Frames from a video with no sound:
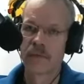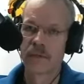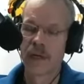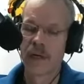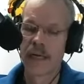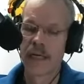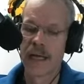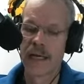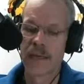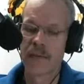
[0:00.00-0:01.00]
Sure.
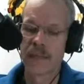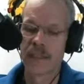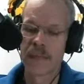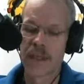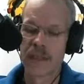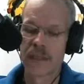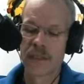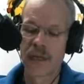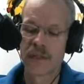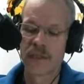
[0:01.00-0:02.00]
And now is some of
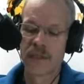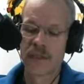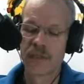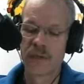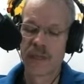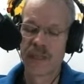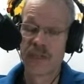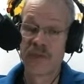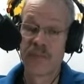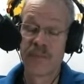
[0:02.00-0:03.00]
this also attributed
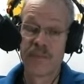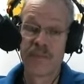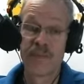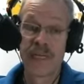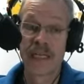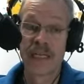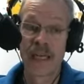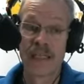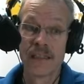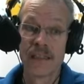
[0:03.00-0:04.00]
to
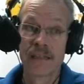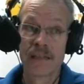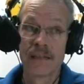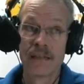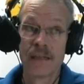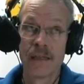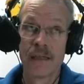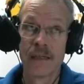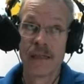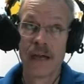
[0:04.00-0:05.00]
because
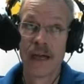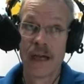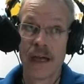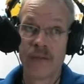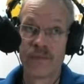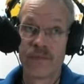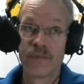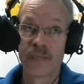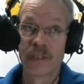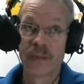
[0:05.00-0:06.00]
of
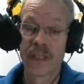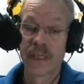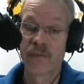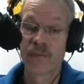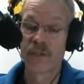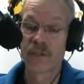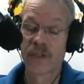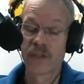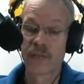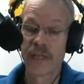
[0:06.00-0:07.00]
some of the
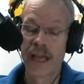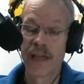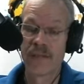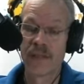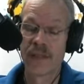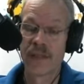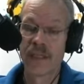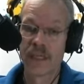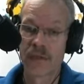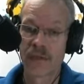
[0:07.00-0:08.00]
infrastructure we have in the
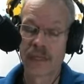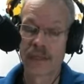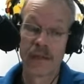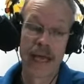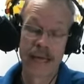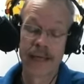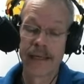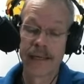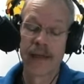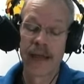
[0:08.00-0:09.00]
district,
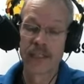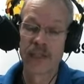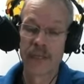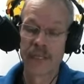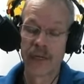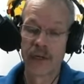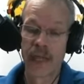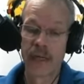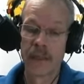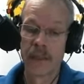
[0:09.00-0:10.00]
i.e. the high-speed
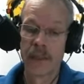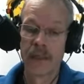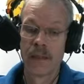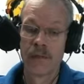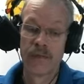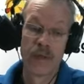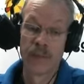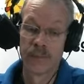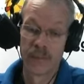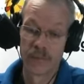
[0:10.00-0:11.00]
internet
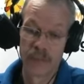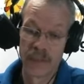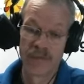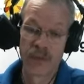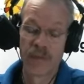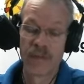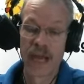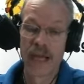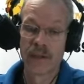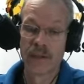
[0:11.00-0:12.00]
from different
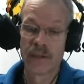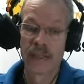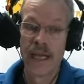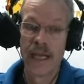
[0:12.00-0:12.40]
providers?